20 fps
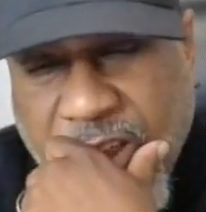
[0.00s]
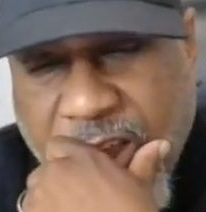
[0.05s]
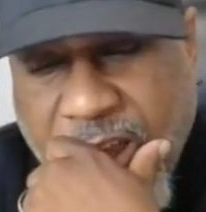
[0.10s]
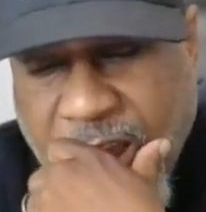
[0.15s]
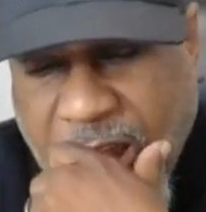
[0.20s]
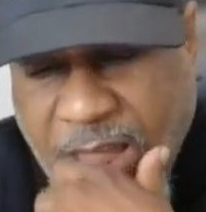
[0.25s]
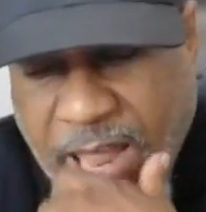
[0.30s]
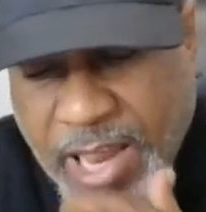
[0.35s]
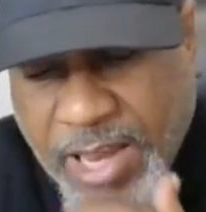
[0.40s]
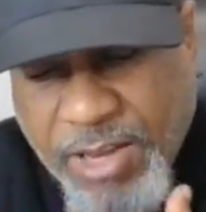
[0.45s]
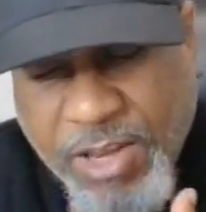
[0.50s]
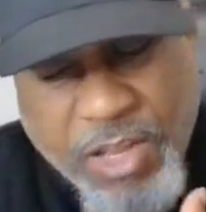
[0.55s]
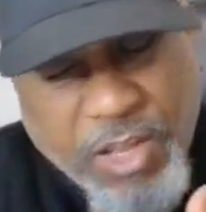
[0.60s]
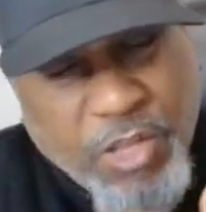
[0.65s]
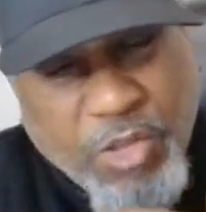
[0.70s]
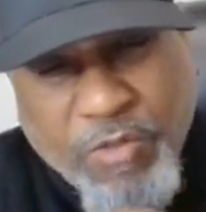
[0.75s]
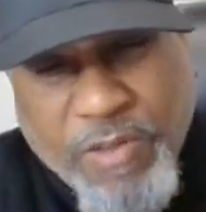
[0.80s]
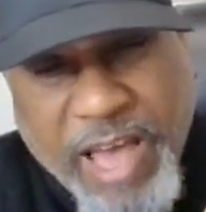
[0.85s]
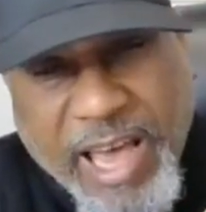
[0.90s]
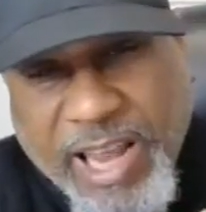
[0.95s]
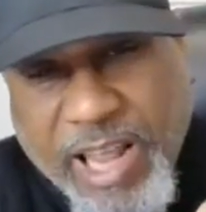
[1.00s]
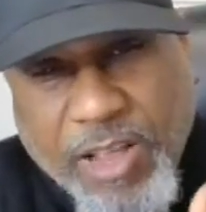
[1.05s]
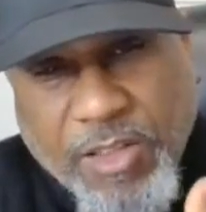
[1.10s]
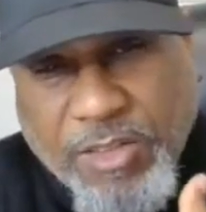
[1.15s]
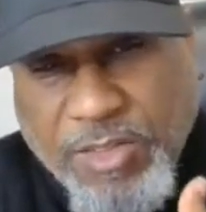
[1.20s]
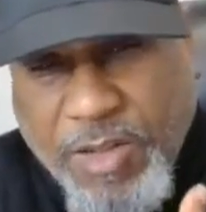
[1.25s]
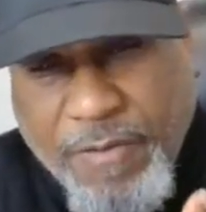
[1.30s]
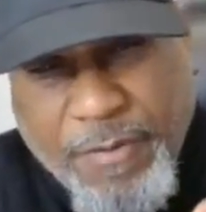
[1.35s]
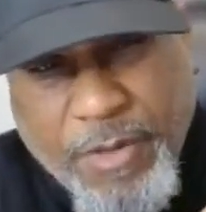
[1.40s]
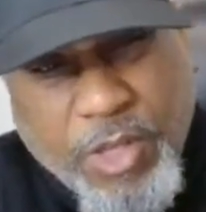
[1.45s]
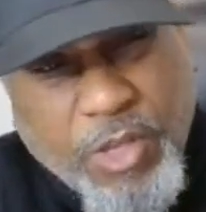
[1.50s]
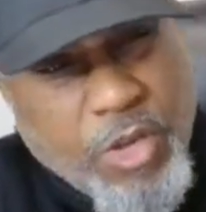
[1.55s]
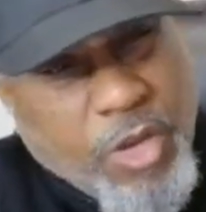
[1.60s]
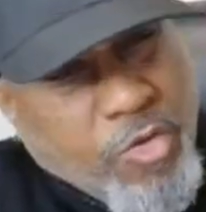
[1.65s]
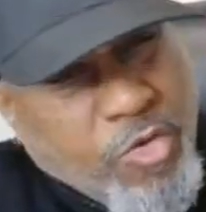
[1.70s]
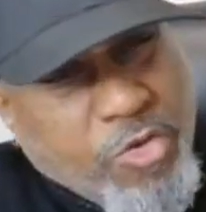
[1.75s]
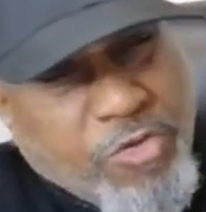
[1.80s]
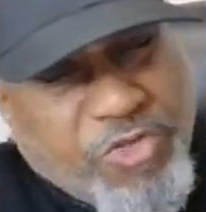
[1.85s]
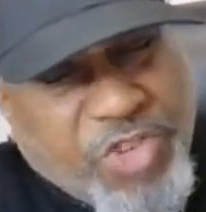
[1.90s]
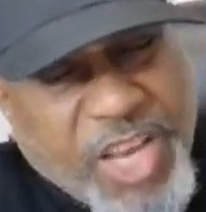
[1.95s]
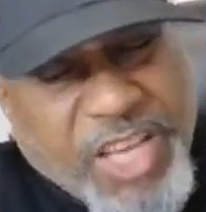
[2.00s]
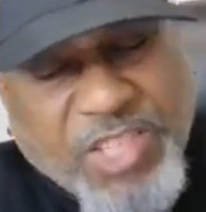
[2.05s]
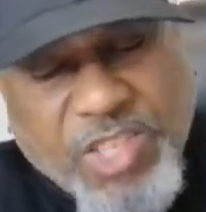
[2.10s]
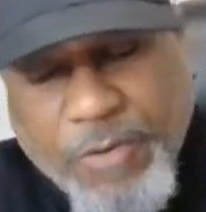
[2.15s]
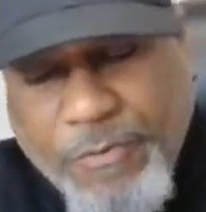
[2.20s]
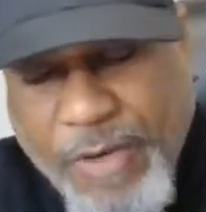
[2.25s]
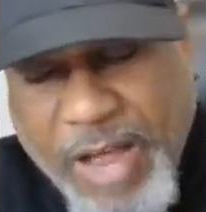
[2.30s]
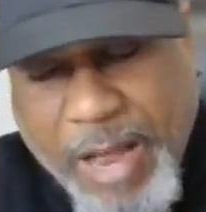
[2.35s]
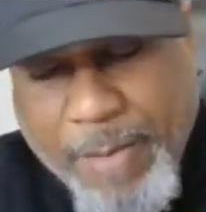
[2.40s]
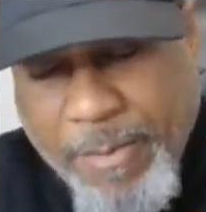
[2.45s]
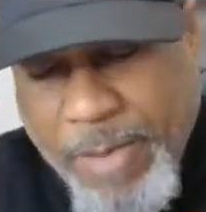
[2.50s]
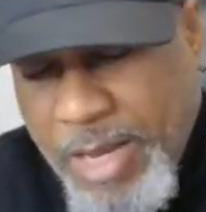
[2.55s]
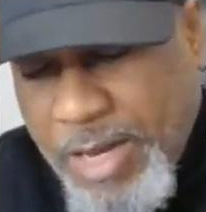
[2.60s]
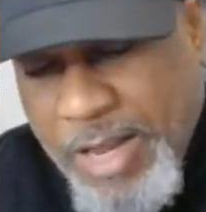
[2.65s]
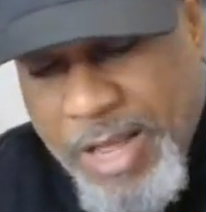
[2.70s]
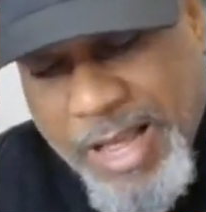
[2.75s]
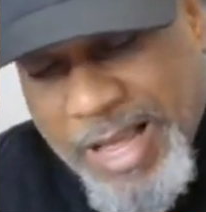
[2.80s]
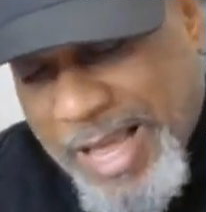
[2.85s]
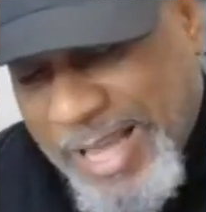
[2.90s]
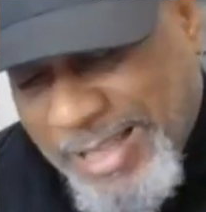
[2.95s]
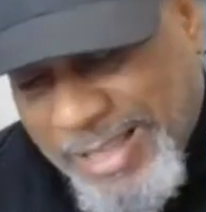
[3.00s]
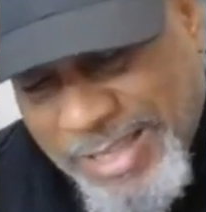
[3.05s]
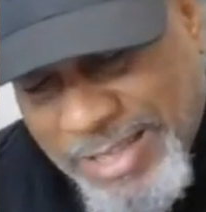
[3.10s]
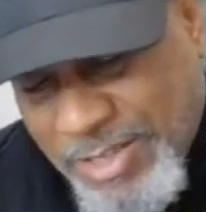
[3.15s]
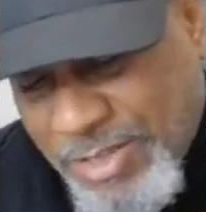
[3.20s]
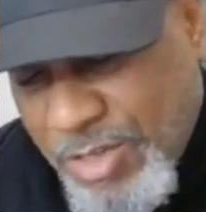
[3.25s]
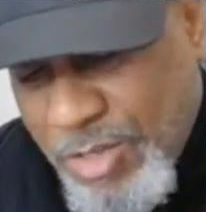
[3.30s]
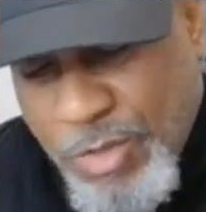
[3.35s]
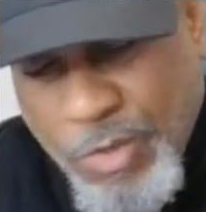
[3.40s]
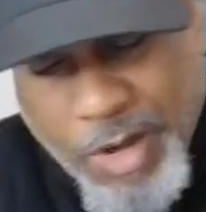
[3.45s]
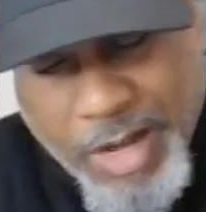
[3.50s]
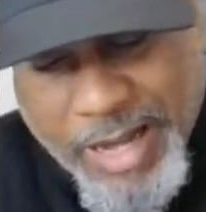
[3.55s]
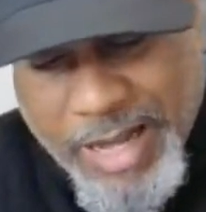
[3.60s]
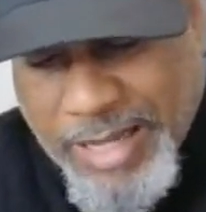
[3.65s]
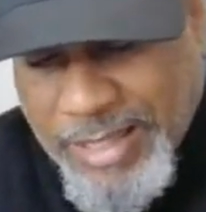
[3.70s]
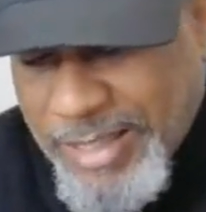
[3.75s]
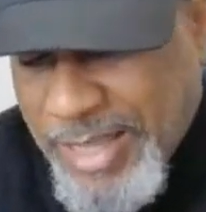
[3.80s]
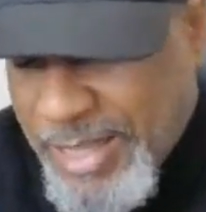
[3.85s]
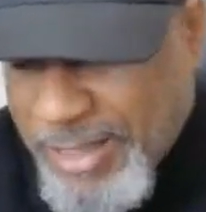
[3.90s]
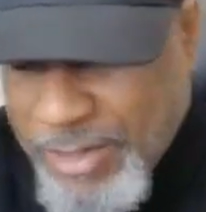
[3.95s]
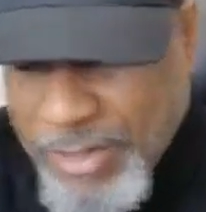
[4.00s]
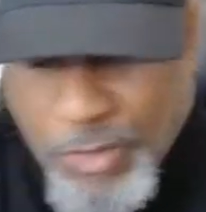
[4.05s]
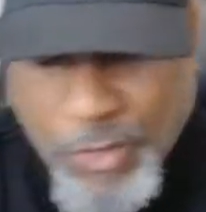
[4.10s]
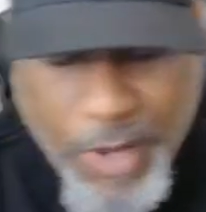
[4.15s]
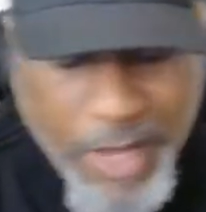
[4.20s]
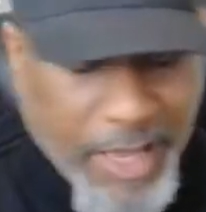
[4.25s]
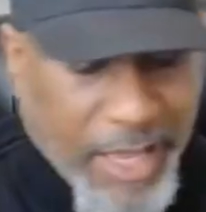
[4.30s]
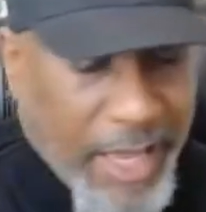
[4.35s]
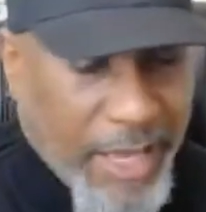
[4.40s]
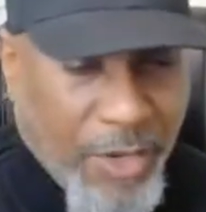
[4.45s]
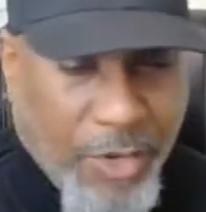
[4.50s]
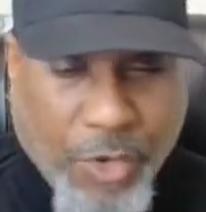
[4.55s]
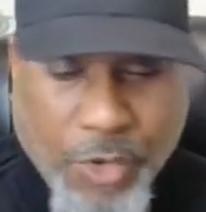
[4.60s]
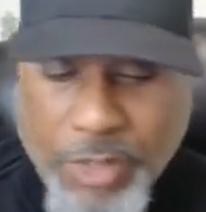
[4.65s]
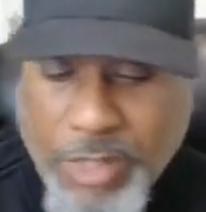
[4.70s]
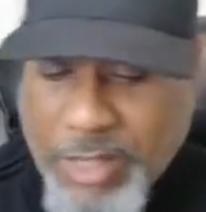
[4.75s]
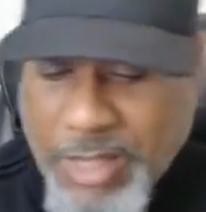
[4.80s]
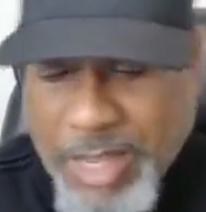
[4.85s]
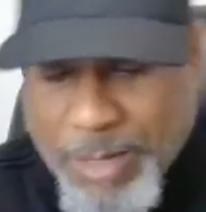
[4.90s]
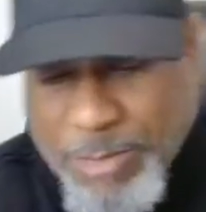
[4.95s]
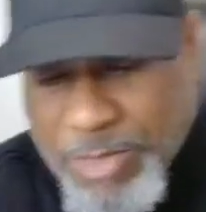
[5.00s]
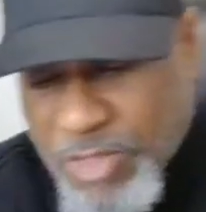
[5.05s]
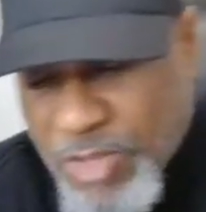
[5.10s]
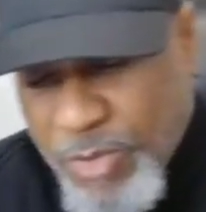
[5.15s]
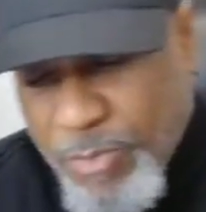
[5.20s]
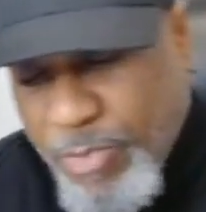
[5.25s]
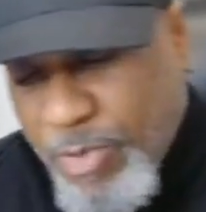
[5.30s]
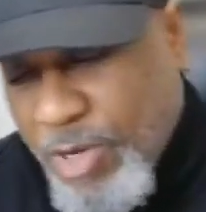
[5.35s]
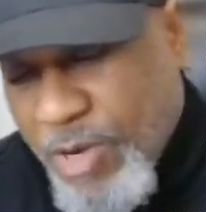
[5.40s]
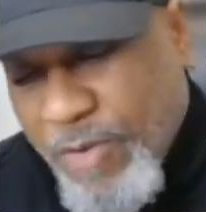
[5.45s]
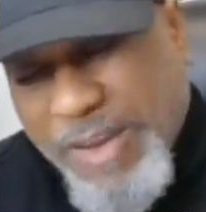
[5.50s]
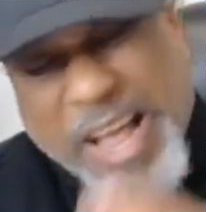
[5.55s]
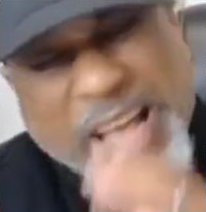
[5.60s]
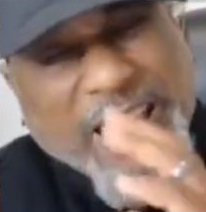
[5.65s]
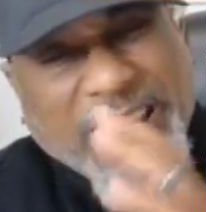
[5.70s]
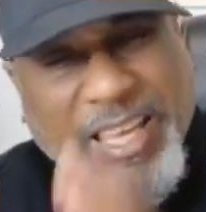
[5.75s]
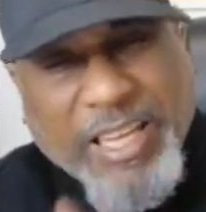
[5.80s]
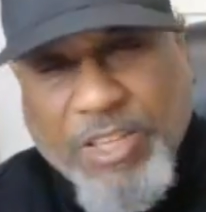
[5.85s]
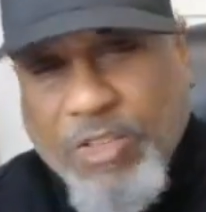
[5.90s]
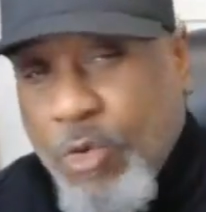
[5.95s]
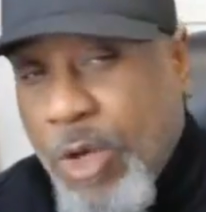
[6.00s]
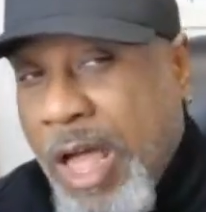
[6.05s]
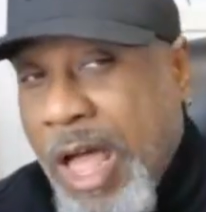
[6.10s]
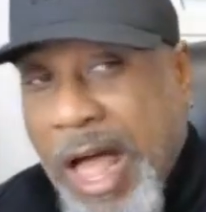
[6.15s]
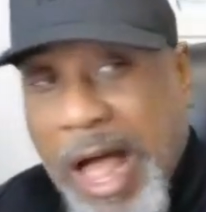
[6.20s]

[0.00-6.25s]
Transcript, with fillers: And you got all this stuff. You justify, man, I got this to do. I got that to do. I can't do it today. I'm just going to put it over. I'll get it to it.